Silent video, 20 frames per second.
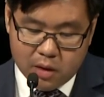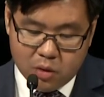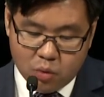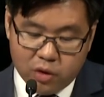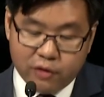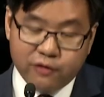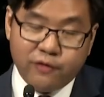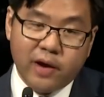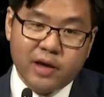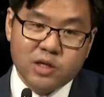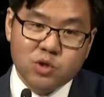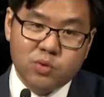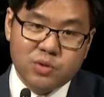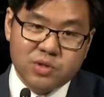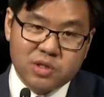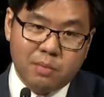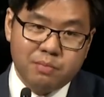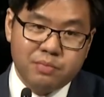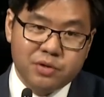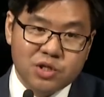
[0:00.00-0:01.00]
We're faced with
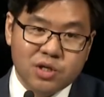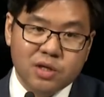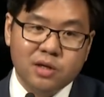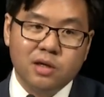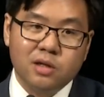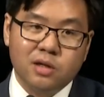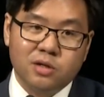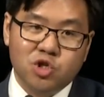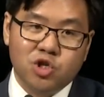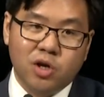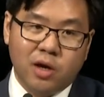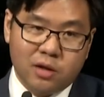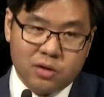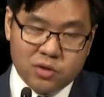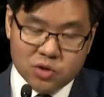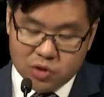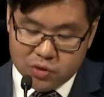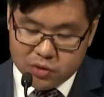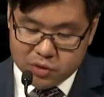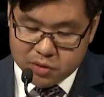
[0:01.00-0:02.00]
some particular
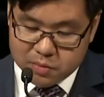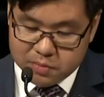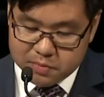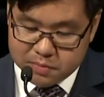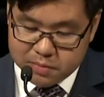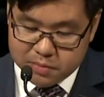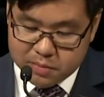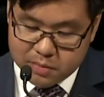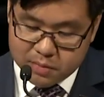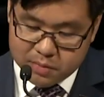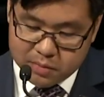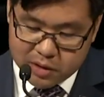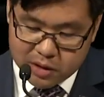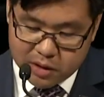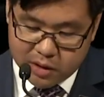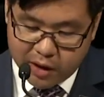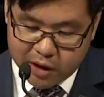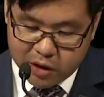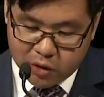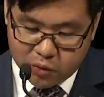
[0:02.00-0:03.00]
challenges
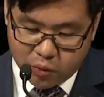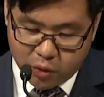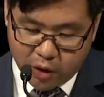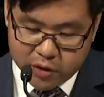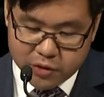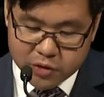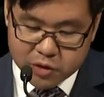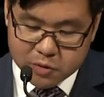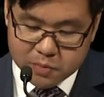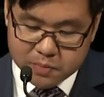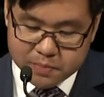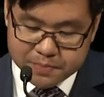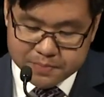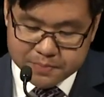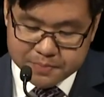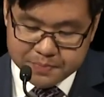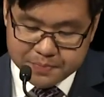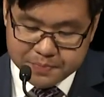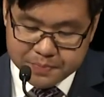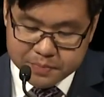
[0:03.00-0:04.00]
today on race.
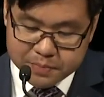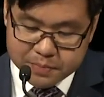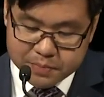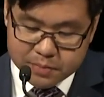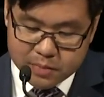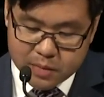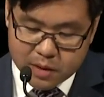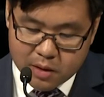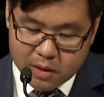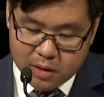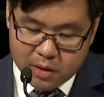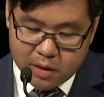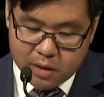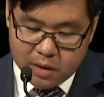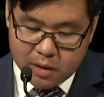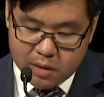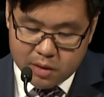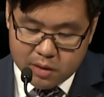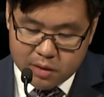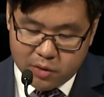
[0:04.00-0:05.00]

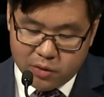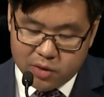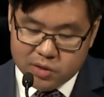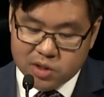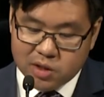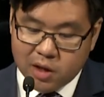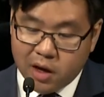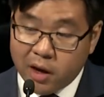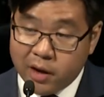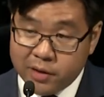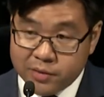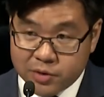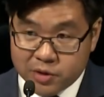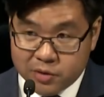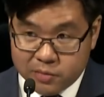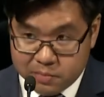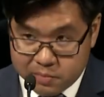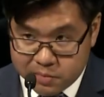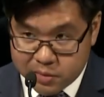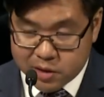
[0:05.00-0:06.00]
There are
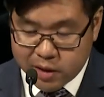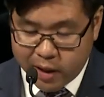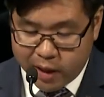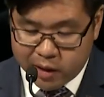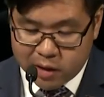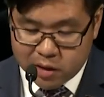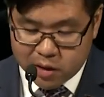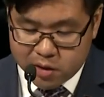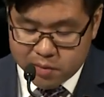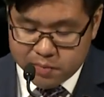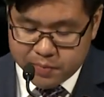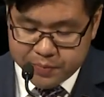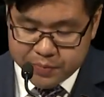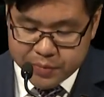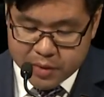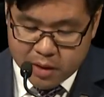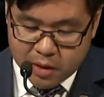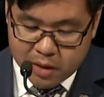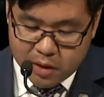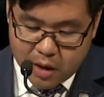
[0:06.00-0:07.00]
signs, sadly,
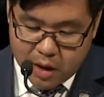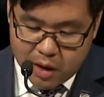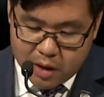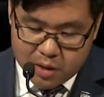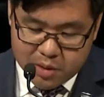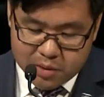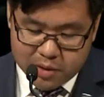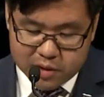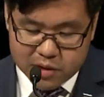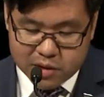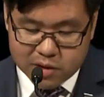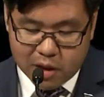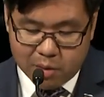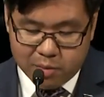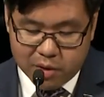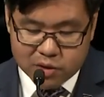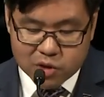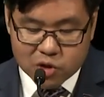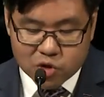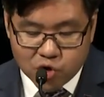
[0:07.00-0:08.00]
that
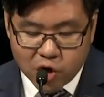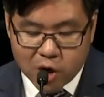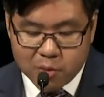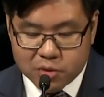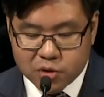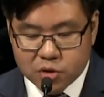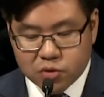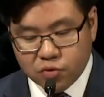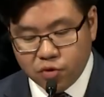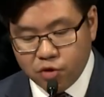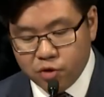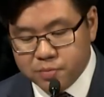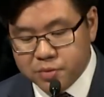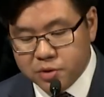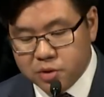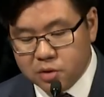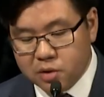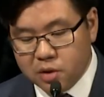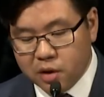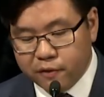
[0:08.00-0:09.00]
some extremist
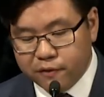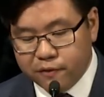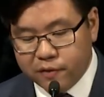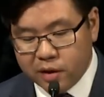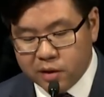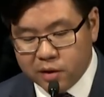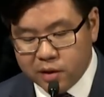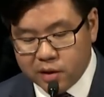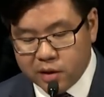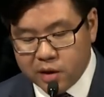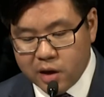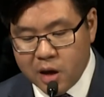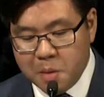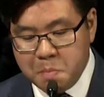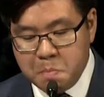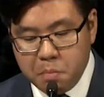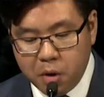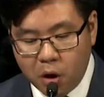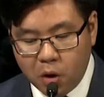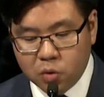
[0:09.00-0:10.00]
groups are feeling
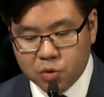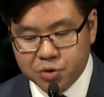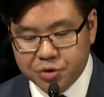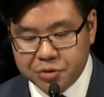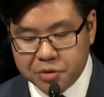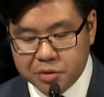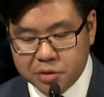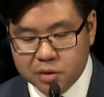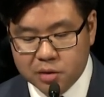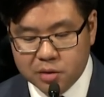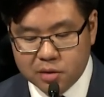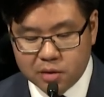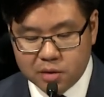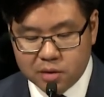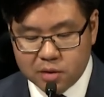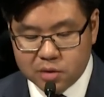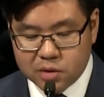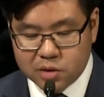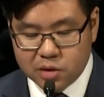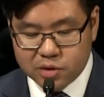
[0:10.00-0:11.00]
emboldened
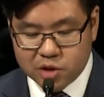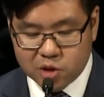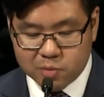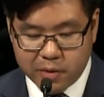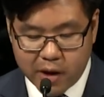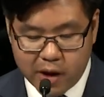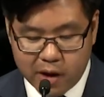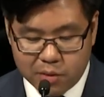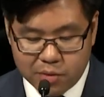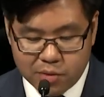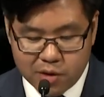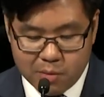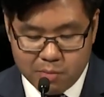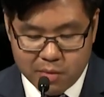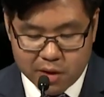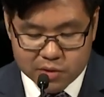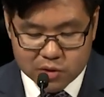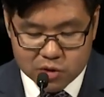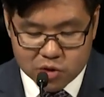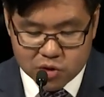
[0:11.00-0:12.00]
to spout their
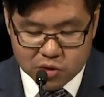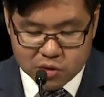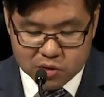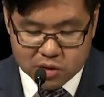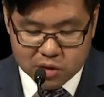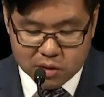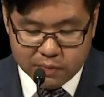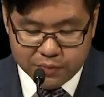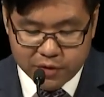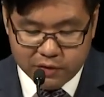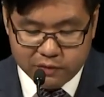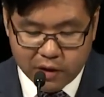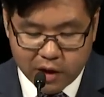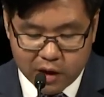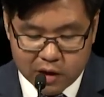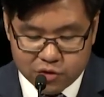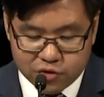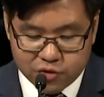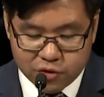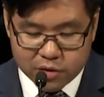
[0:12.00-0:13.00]
messages of
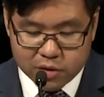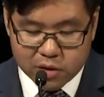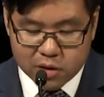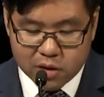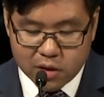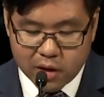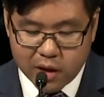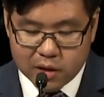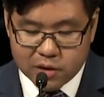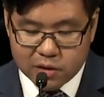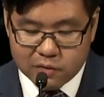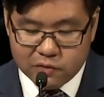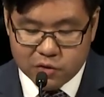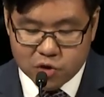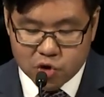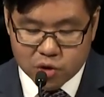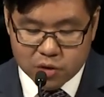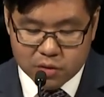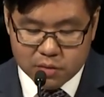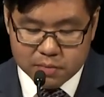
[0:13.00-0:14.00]
hatred and
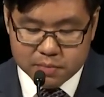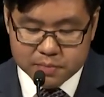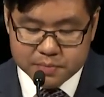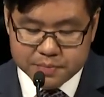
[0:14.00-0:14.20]
division.